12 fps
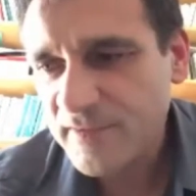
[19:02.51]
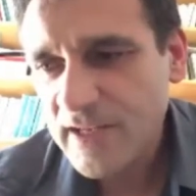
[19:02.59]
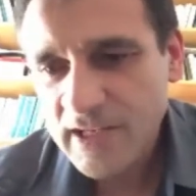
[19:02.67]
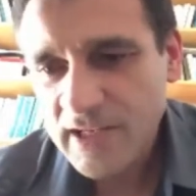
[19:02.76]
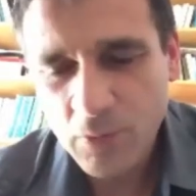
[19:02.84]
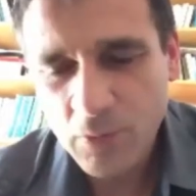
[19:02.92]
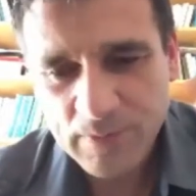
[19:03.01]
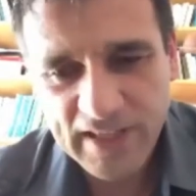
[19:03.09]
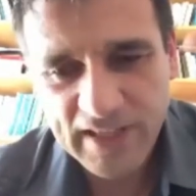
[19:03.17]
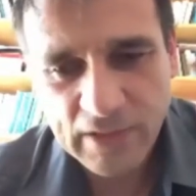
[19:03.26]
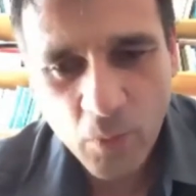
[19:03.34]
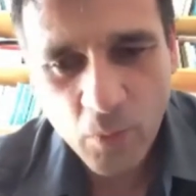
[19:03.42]
he was playing
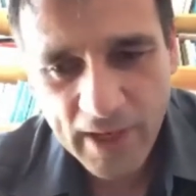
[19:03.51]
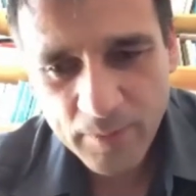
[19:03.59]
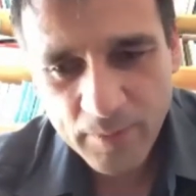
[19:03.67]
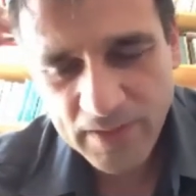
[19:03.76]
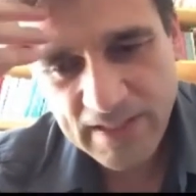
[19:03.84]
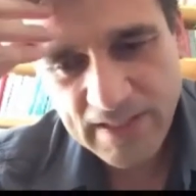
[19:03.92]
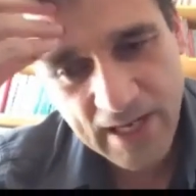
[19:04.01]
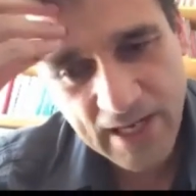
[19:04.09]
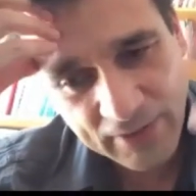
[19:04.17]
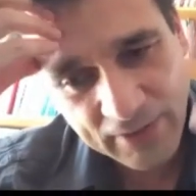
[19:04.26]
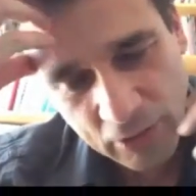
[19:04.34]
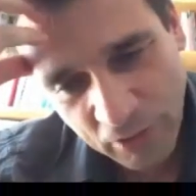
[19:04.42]
in a way, but he
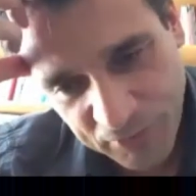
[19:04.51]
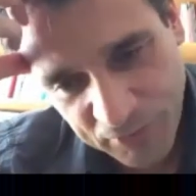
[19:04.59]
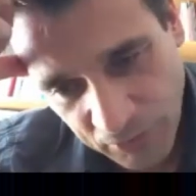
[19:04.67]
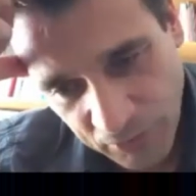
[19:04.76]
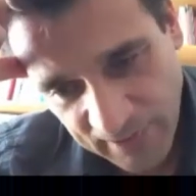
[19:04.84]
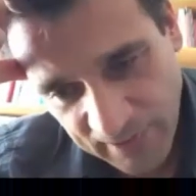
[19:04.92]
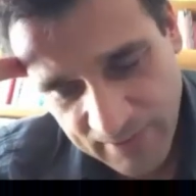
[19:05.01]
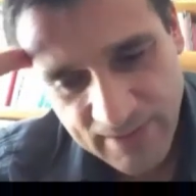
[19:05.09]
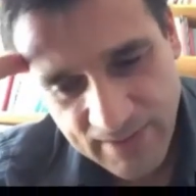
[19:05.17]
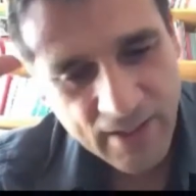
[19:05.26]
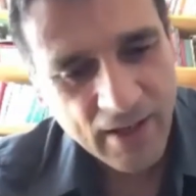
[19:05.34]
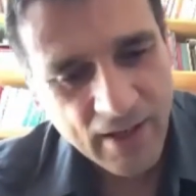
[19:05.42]
had a lot of
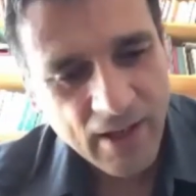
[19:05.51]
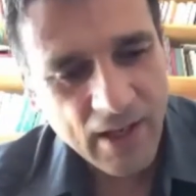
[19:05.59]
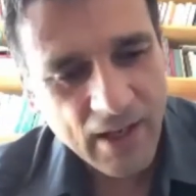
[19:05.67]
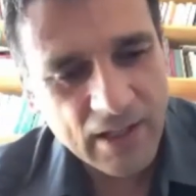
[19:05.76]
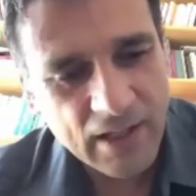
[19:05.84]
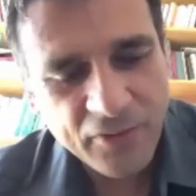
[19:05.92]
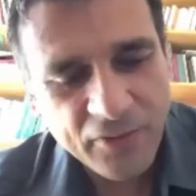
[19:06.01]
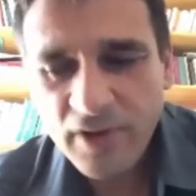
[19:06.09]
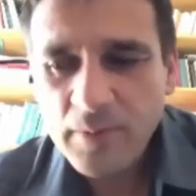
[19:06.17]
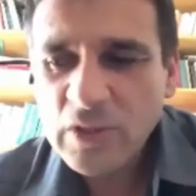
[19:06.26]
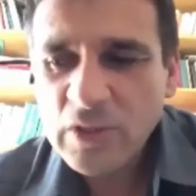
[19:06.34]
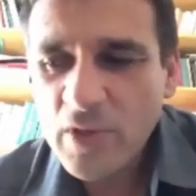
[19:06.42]
students, and for
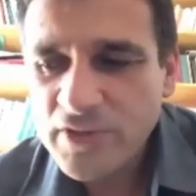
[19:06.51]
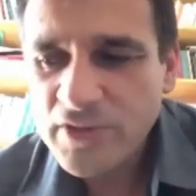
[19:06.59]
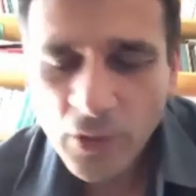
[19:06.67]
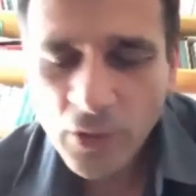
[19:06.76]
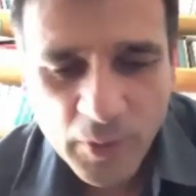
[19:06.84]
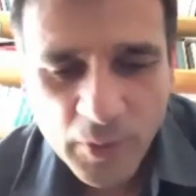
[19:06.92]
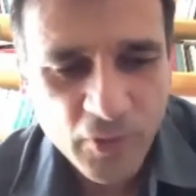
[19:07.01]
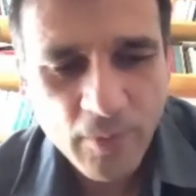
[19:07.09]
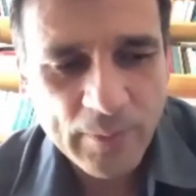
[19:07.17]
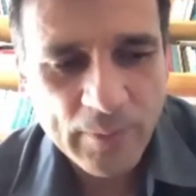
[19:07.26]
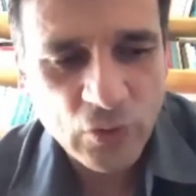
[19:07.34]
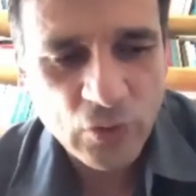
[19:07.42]
him it was not a
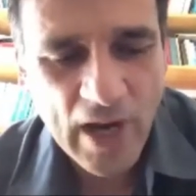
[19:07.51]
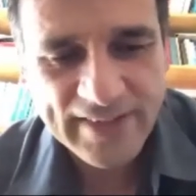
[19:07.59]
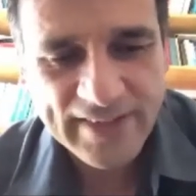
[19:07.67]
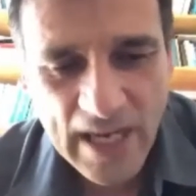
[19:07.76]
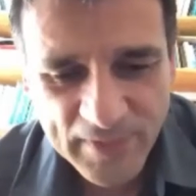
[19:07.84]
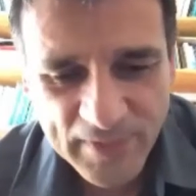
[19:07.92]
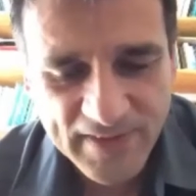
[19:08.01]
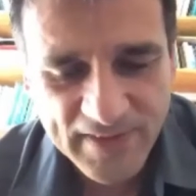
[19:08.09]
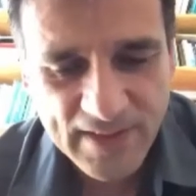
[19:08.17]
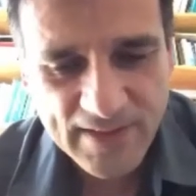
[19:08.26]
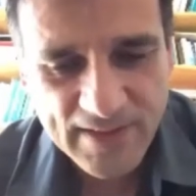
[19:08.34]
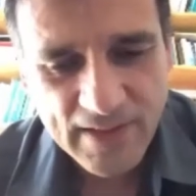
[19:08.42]
problem to adapt
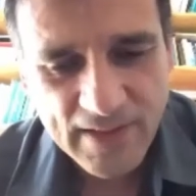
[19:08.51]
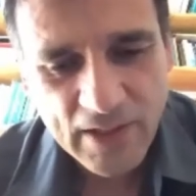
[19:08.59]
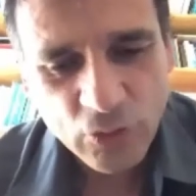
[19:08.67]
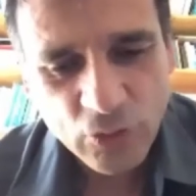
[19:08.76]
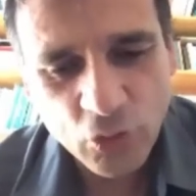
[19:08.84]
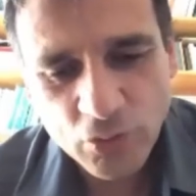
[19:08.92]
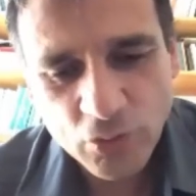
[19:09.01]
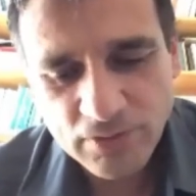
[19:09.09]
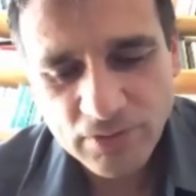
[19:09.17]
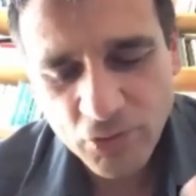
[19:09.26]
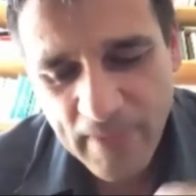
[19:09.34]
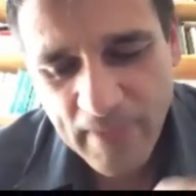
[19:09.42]
things
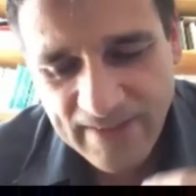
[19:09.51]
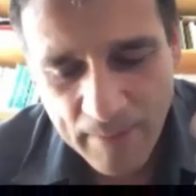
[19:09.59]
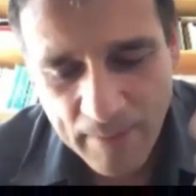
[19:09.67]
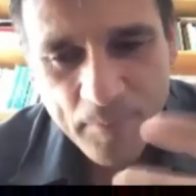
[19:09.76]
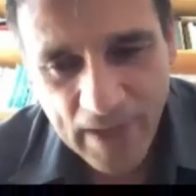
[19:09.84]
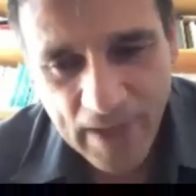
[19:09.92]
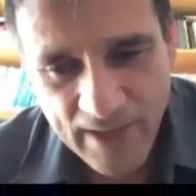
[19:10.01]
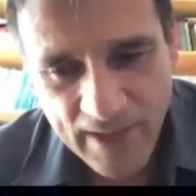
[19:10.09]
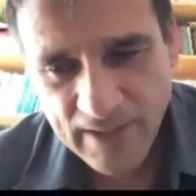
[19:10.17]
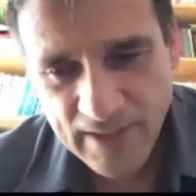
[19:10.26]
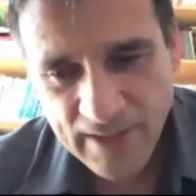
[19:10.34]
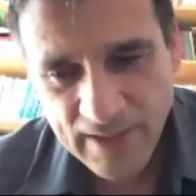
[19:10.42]
to make them play
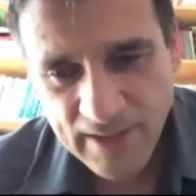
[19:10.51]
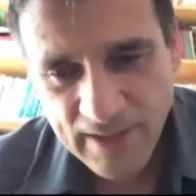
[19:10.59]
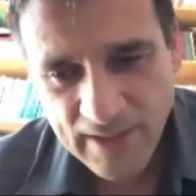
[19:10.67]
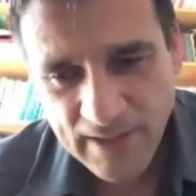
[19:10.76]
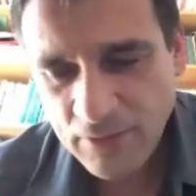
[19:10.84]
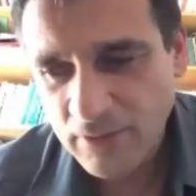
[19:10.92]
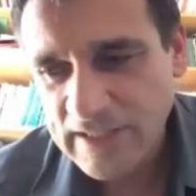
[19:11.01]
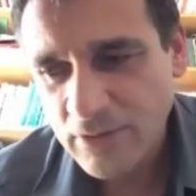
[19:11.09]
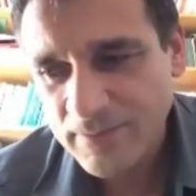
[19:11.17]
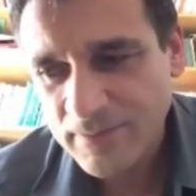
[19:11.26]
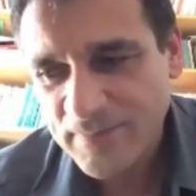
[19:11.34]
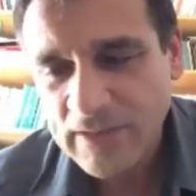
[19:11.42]
in
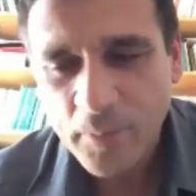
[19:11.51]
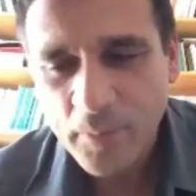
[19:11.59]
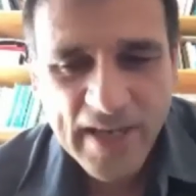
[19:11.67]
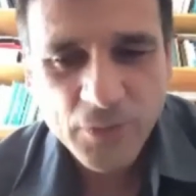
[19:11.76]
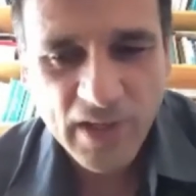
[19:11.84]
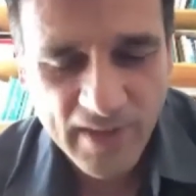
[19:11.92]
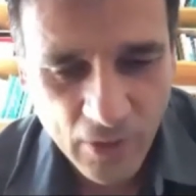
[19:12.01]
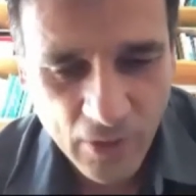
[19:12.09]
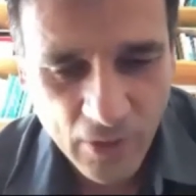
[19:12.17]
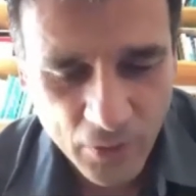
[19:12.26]
the best way they could.